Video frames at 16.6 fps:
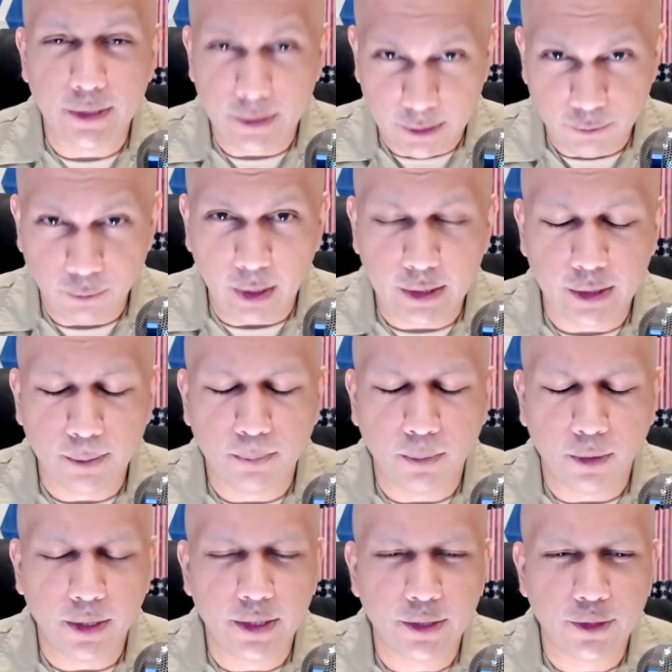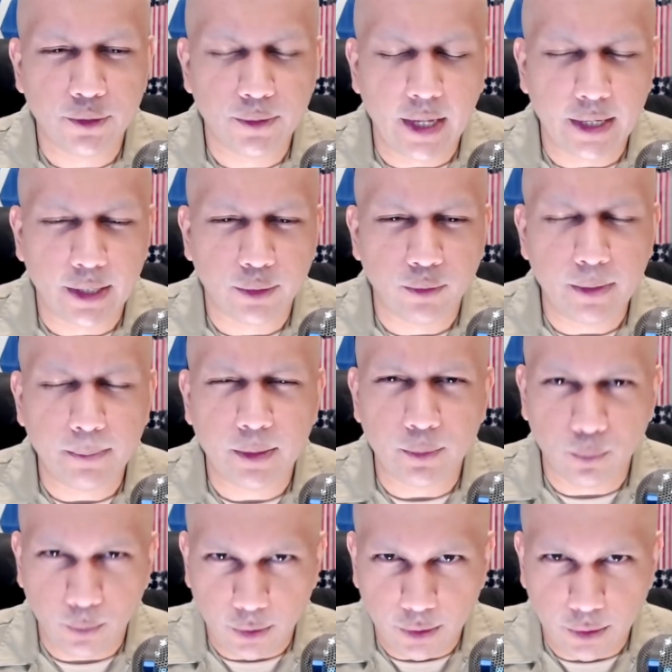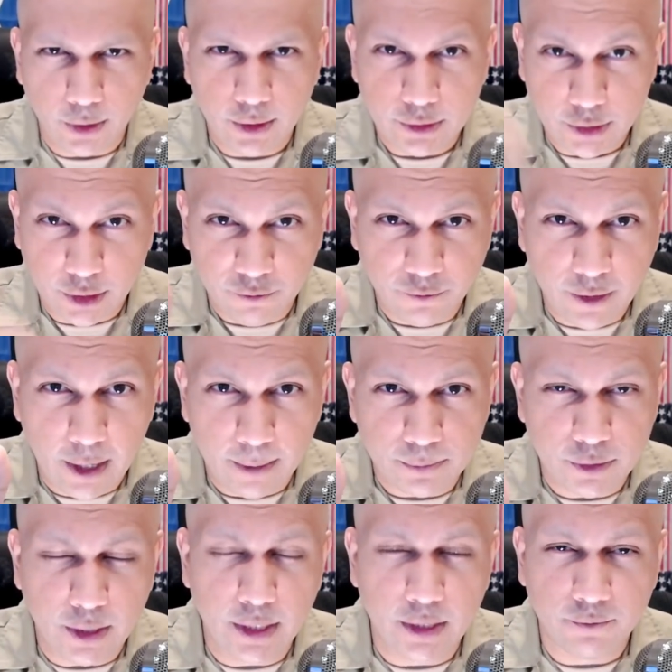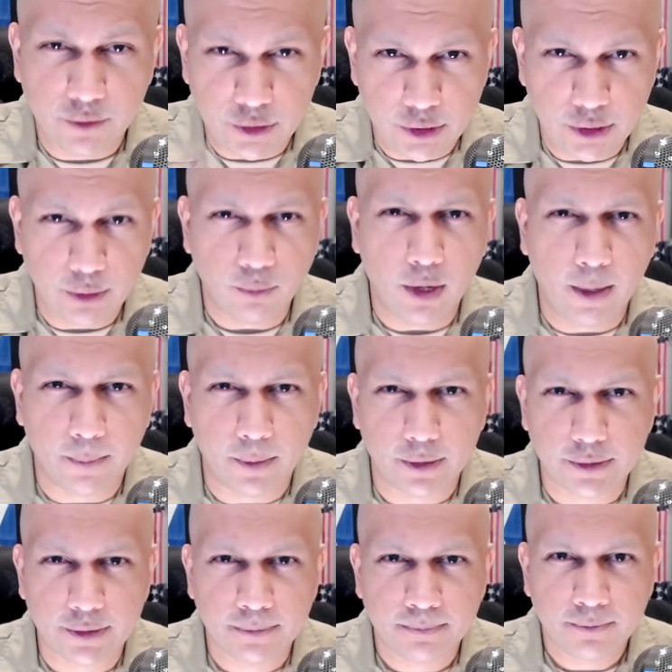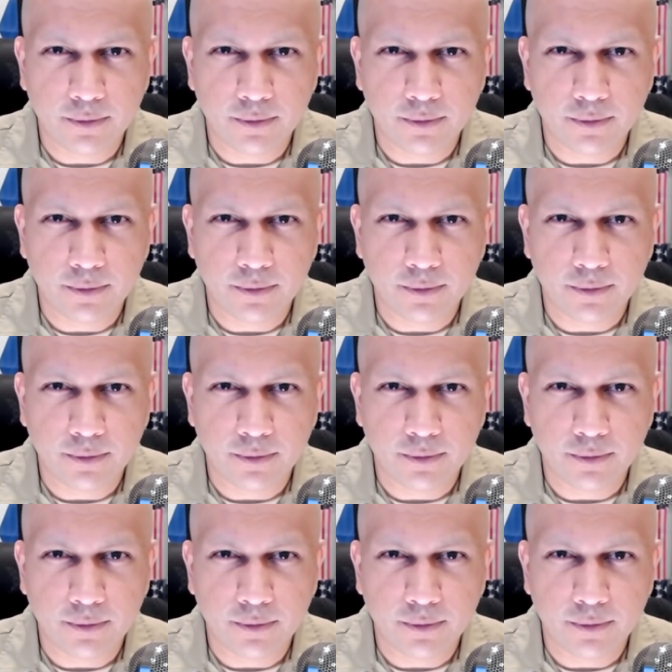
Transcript: directly party to that agreement were Jeffrey Epstein and Virginia Roberts.